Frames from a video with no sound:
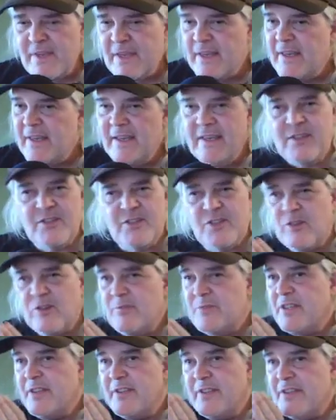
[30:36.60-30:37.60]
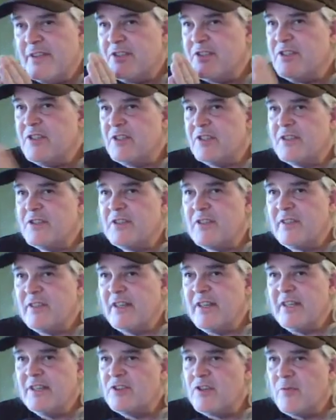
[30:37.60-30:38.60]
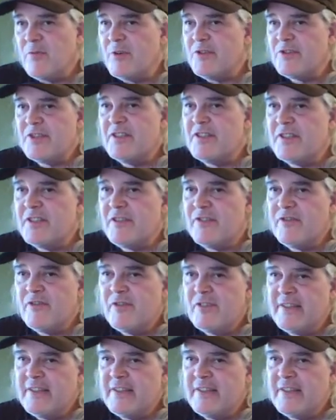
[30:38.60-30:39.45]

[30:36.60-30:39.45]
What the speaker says: in terms of this, just it's almost as if